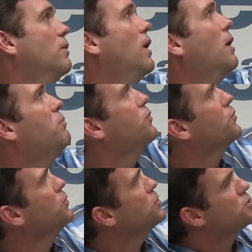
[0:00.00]
up
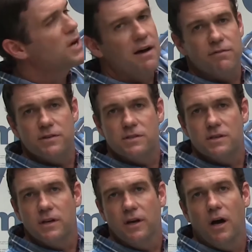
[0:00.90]
through your soffits
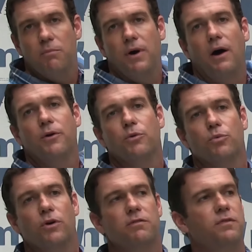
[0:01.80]
and up out your
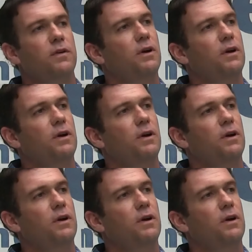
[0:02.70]
roof.